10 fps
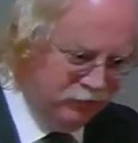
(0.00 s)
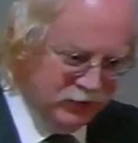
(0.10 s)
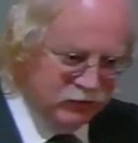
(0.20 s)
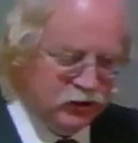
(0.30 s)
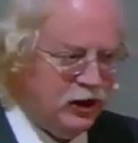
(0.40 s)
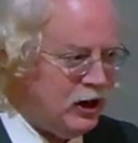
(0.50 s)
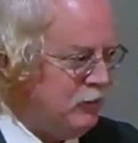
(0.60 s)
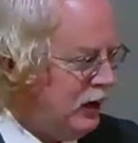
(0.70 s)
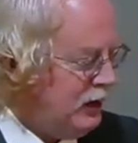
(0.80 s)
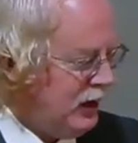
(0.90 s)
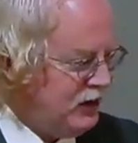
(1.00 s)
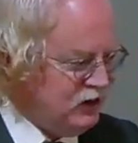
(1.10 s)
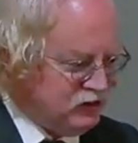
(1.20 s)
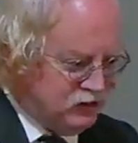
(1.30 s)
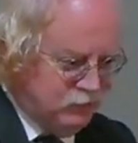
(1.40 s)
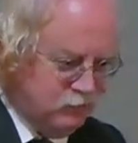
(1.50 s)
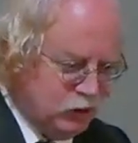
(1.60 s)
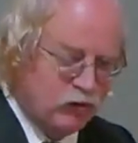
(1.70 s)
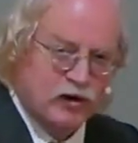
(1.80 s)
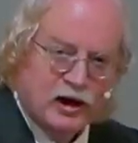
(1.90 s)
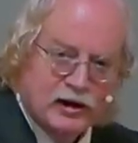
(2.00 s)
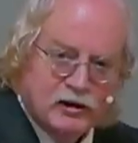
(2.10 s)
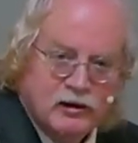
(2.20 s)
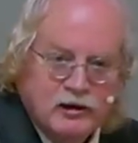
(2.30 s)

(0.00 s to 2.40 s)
never thought about it. I guess nirvana.